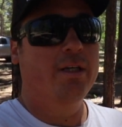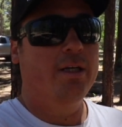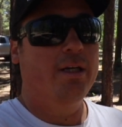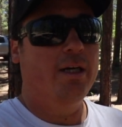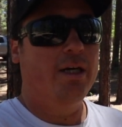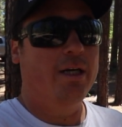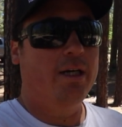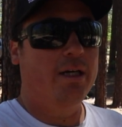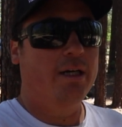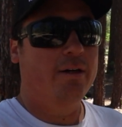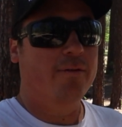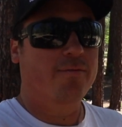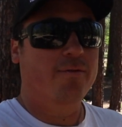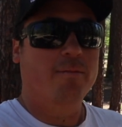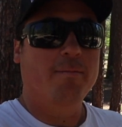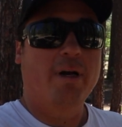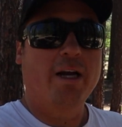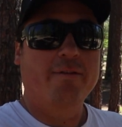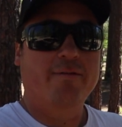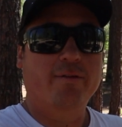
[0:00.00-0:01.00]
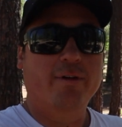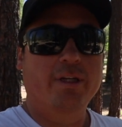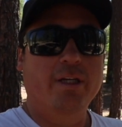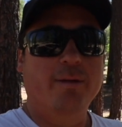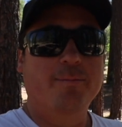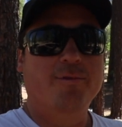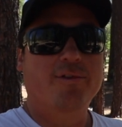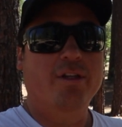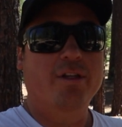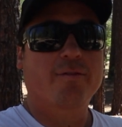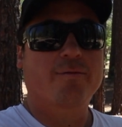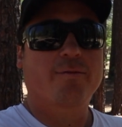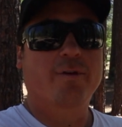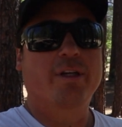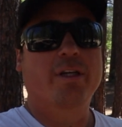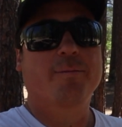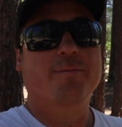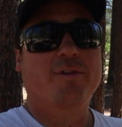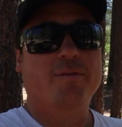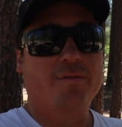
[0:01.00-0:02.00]
for my freedoms and the
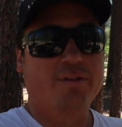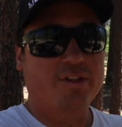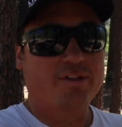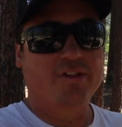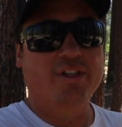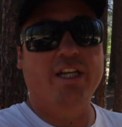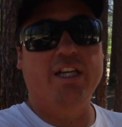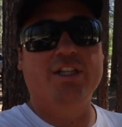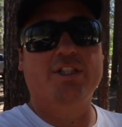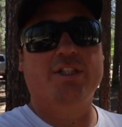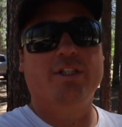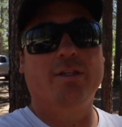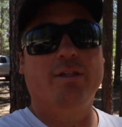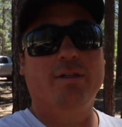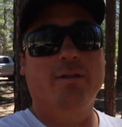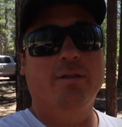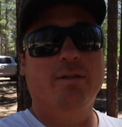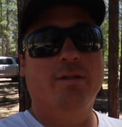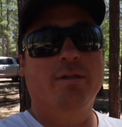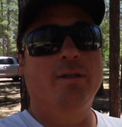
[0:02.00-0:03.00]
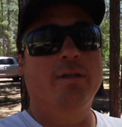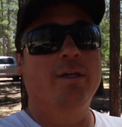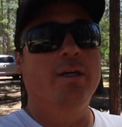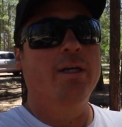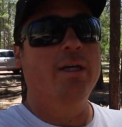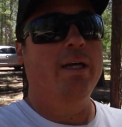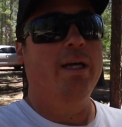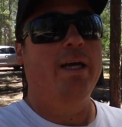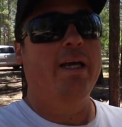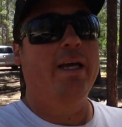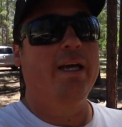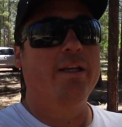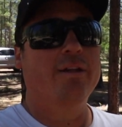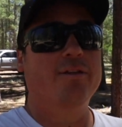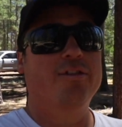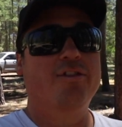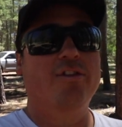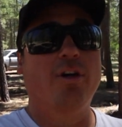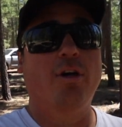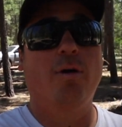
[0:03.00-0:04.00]
freedoms of this nation.
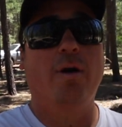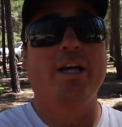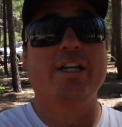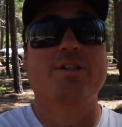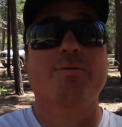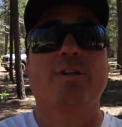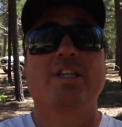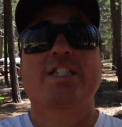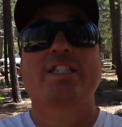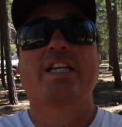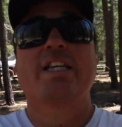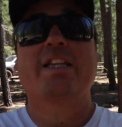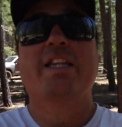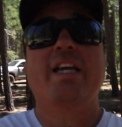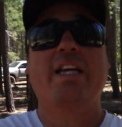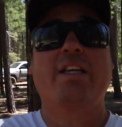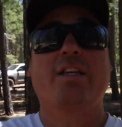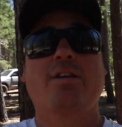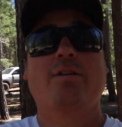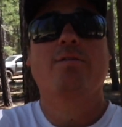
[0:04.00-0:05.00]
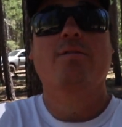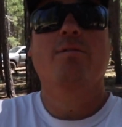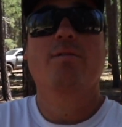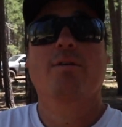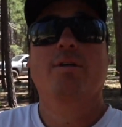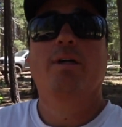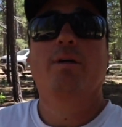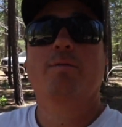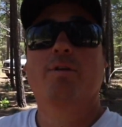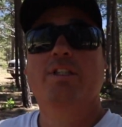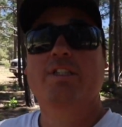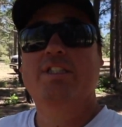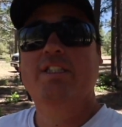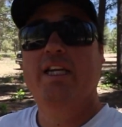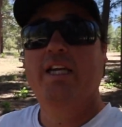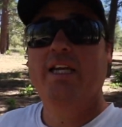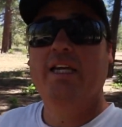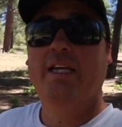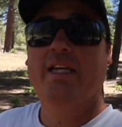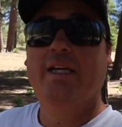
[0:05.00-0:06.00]
And so I just want to say thank you. I want to
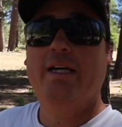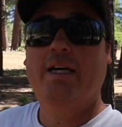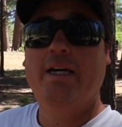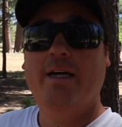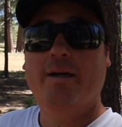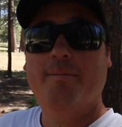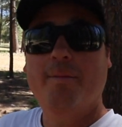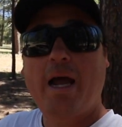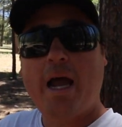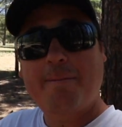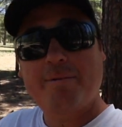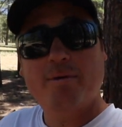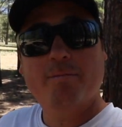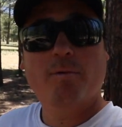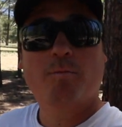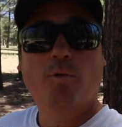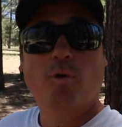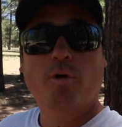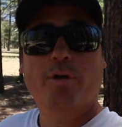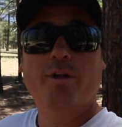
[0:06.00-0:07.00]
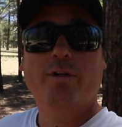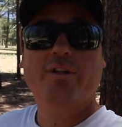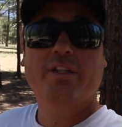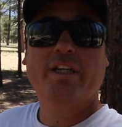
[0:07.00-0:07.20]
say happy Memorial